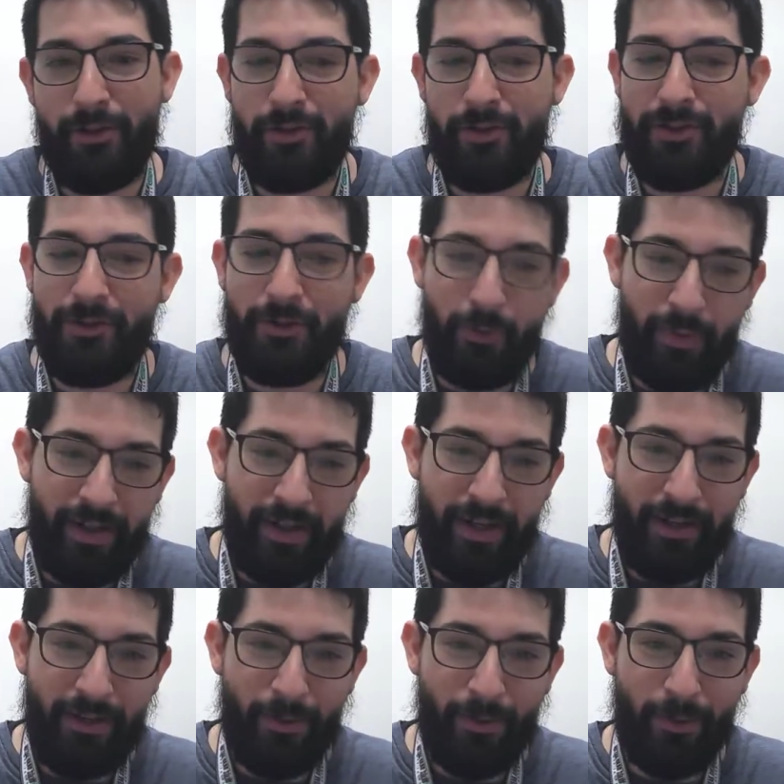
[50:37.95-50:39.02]
others doing
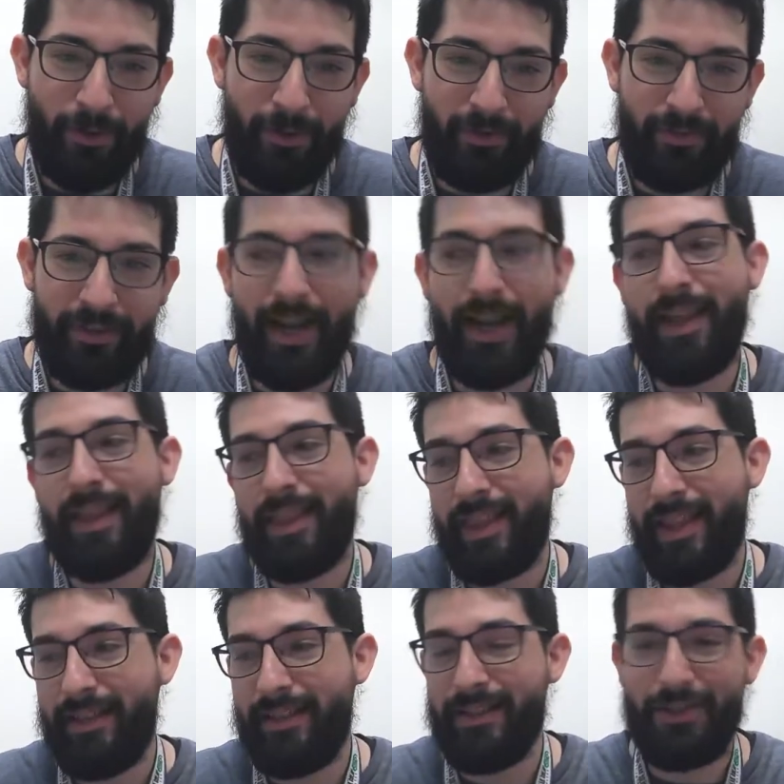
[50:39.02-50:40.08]
it, or death
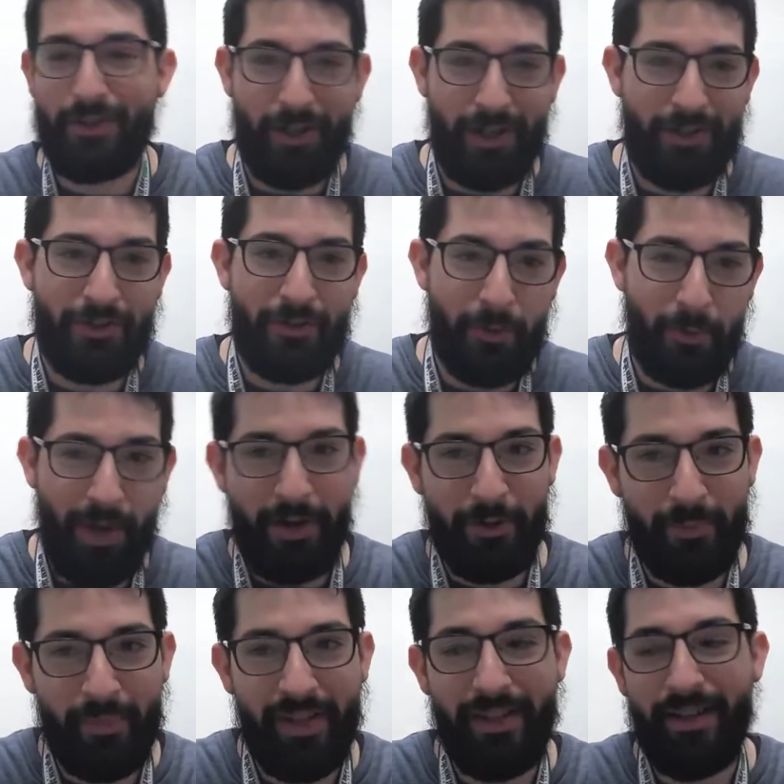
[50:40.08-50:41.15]
and destruction
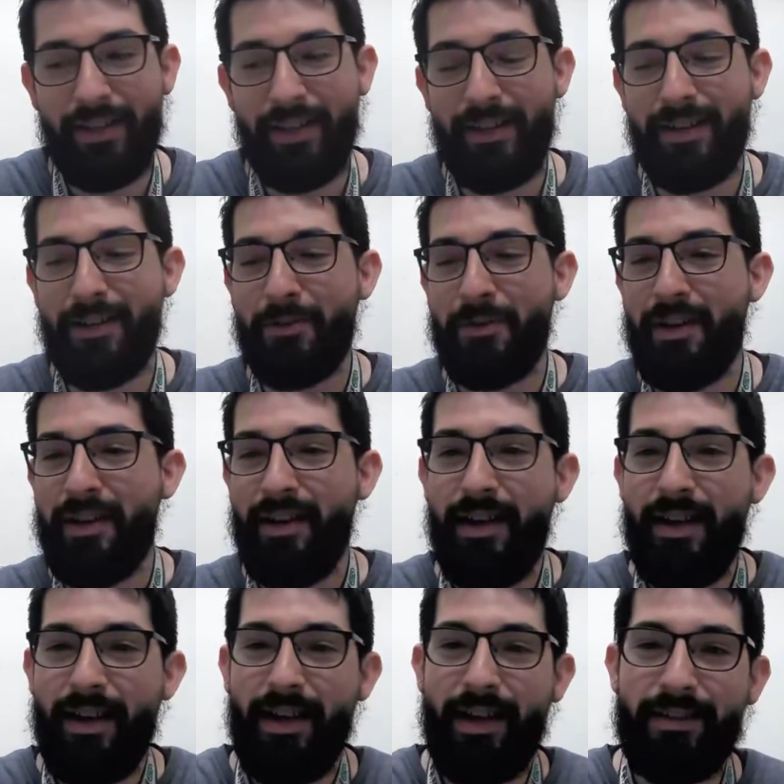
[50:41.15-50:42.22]
around me, you know.
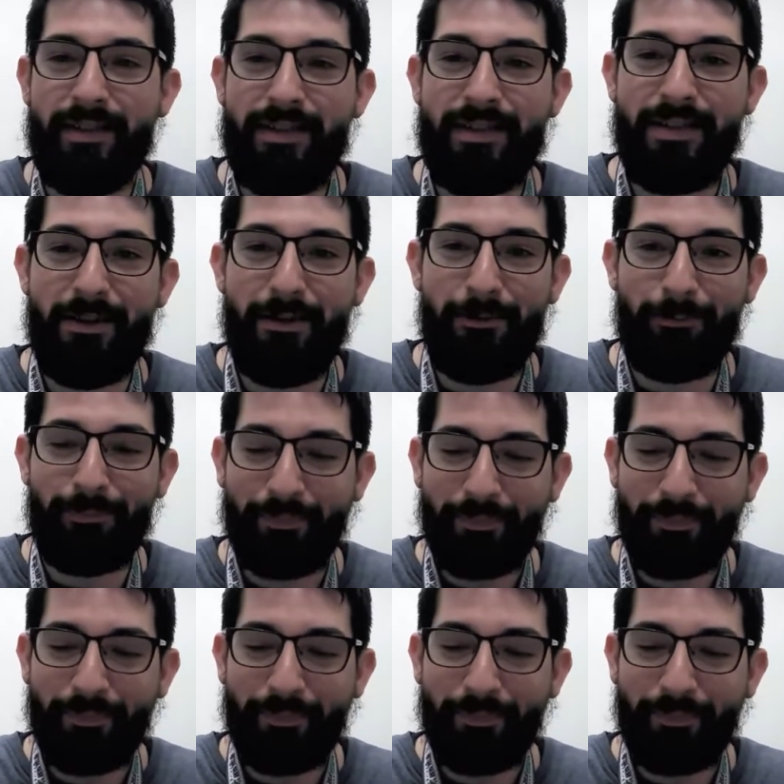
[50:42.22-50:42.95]
And so,